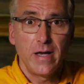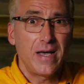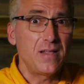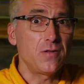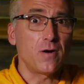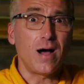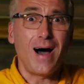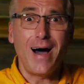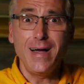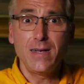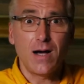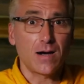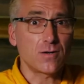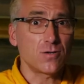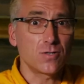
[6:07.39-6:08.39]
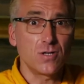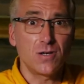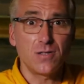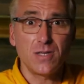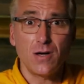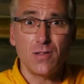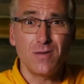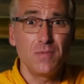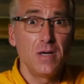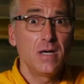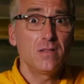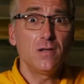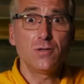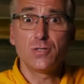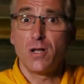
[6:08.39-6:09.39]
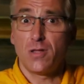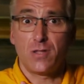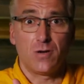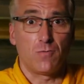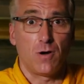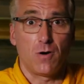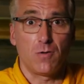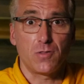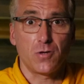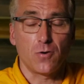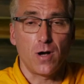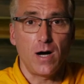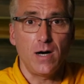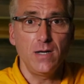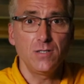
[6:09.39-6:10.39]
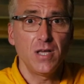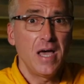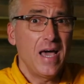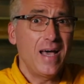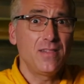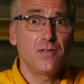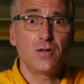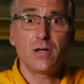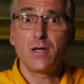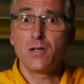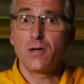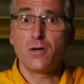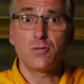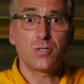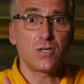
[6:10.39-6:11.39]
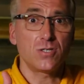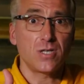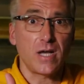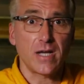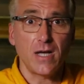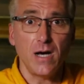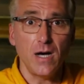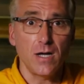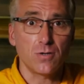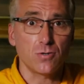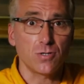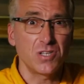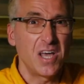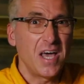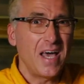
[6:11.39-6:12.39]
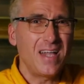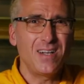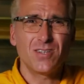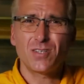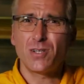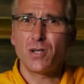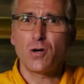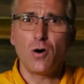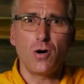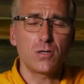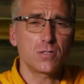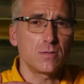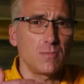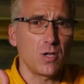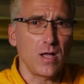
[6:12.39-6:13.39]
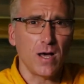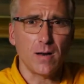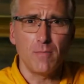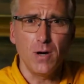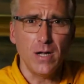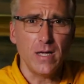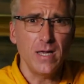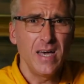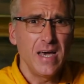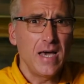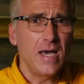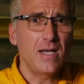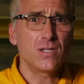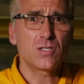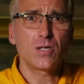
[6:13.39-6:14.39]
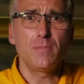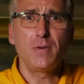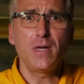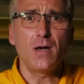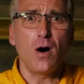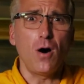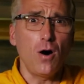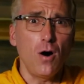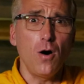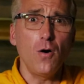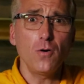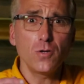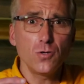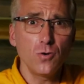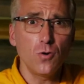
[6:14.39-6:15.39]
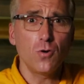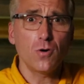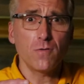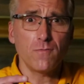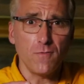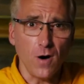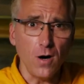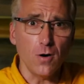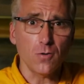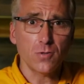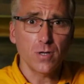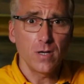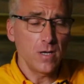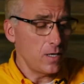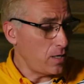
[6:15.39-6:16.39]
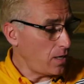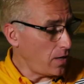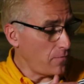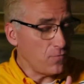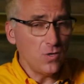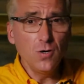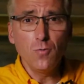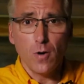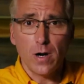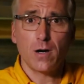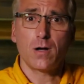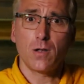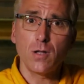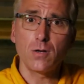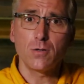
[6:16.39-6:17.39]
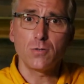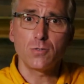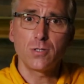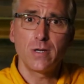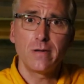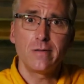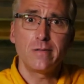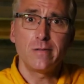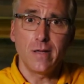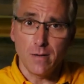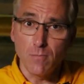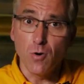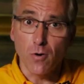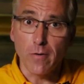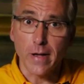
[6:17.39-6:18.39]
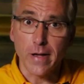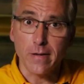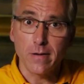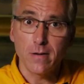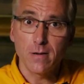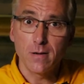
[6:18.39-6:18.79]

And their eye doctor is going to tell them there's nothing wrong with your eyes. And then they're going to go see a psychiatrist, and it's going to cost them a lot of money, and it's going to be all your fault if you wear clothes that moire.